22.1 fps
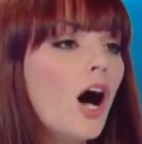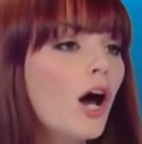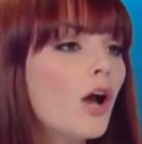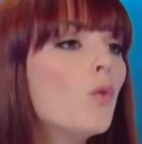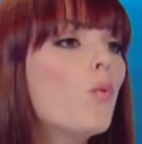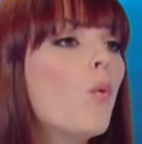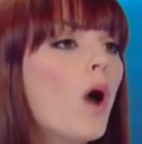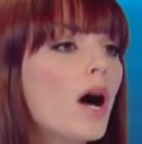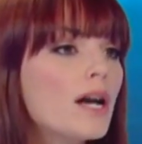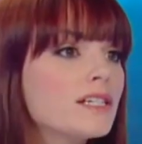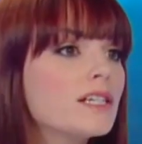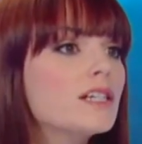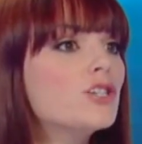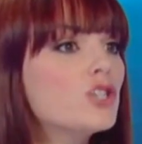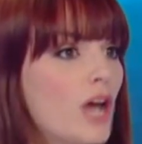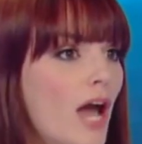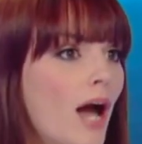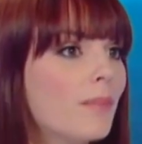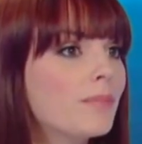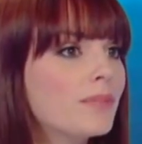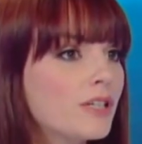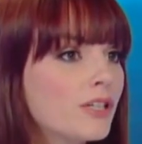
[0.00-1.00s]
unwanted
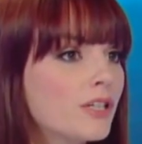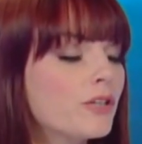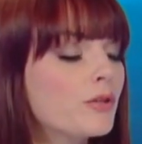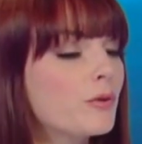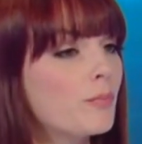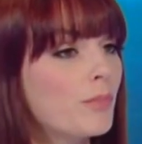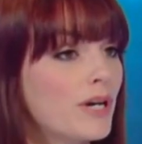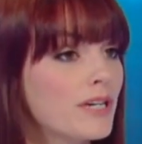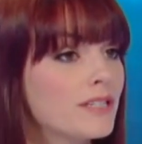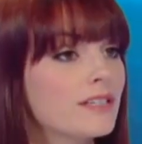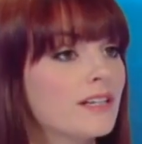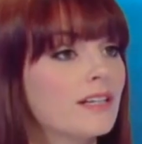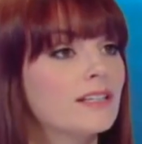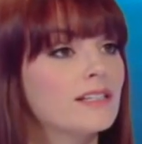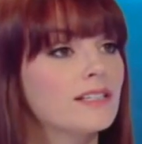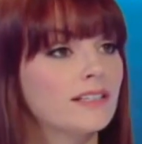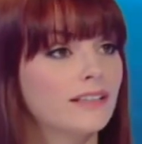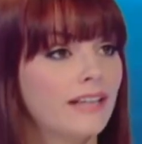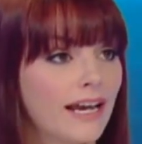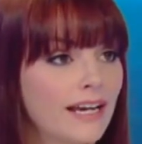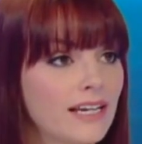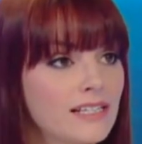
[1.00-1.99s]
chapter to the
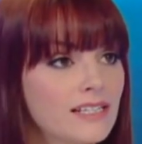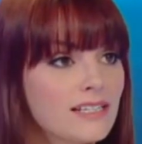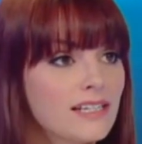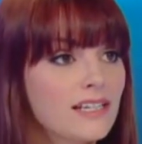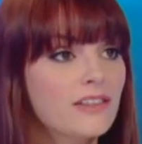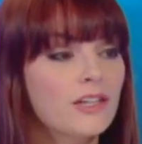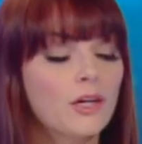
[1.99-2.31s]
president's legacy,